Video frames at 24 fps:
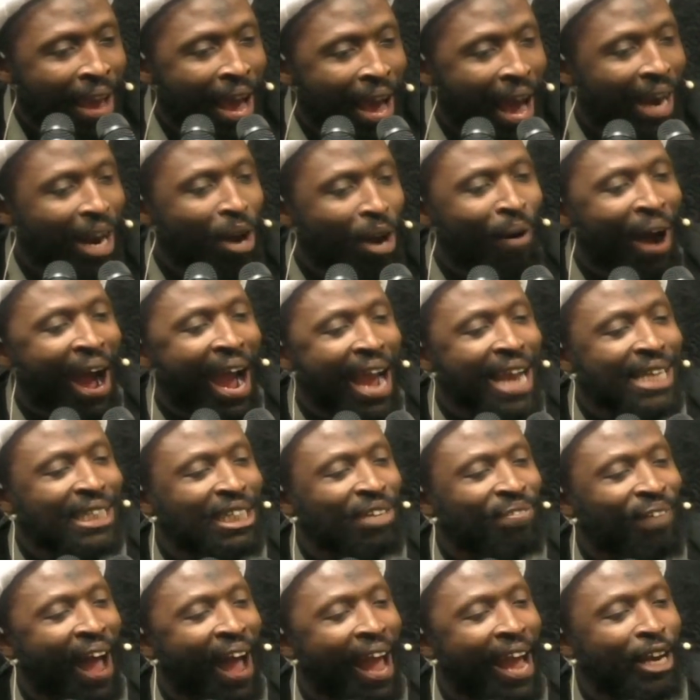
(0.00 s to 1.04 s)
Otherwise,
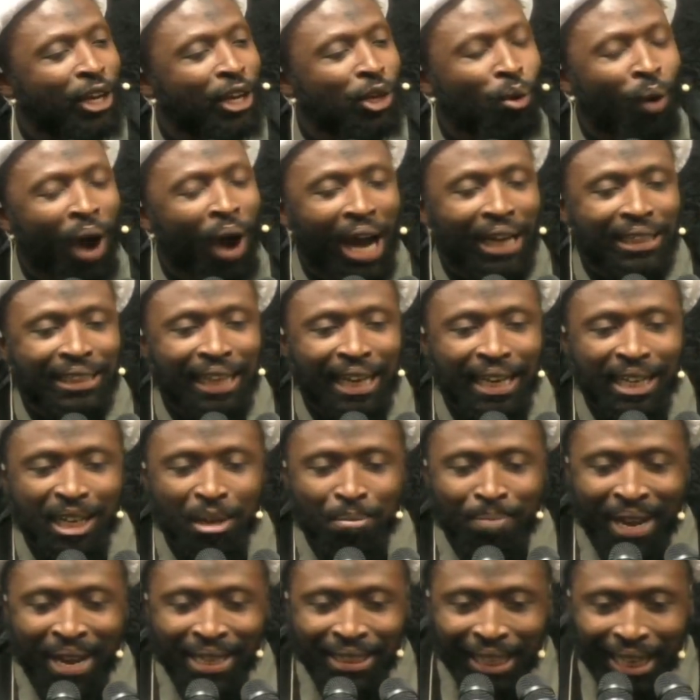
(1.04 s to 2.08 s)
if I and you attend the
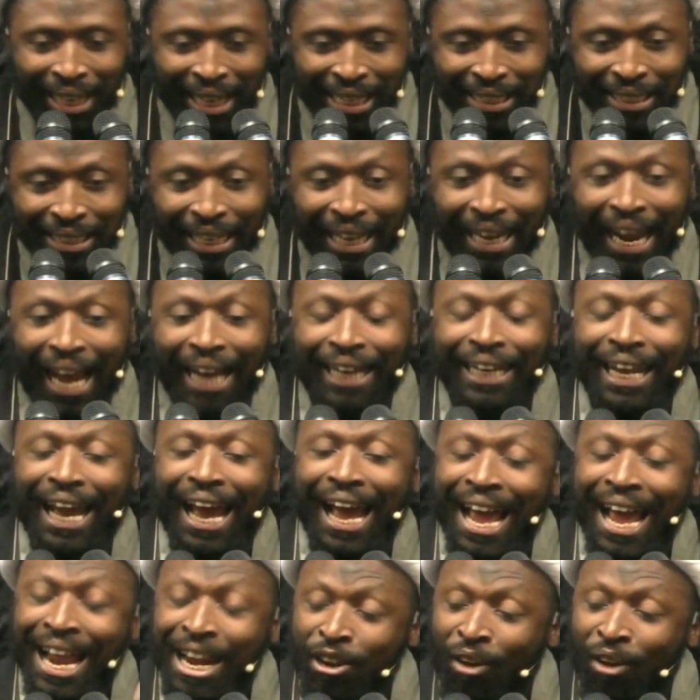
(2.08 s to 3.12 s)
majlis and at
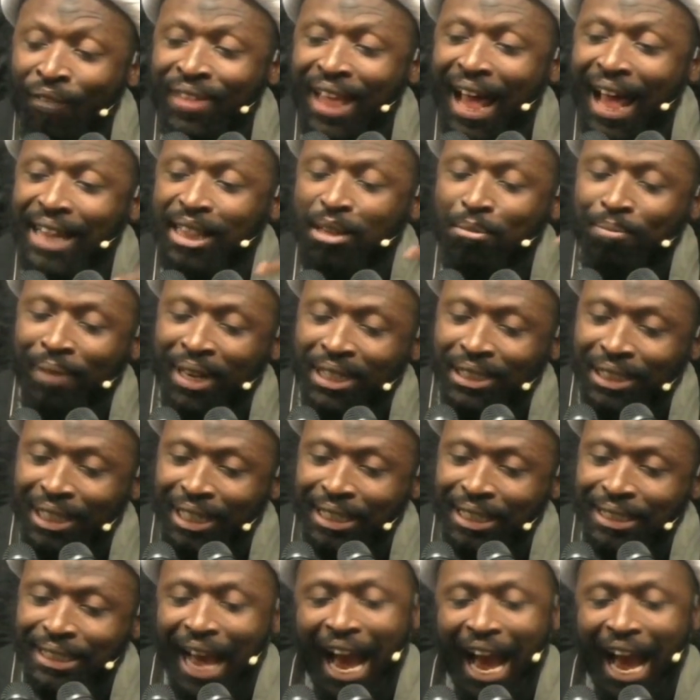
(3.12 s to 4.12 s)
the end of that majlis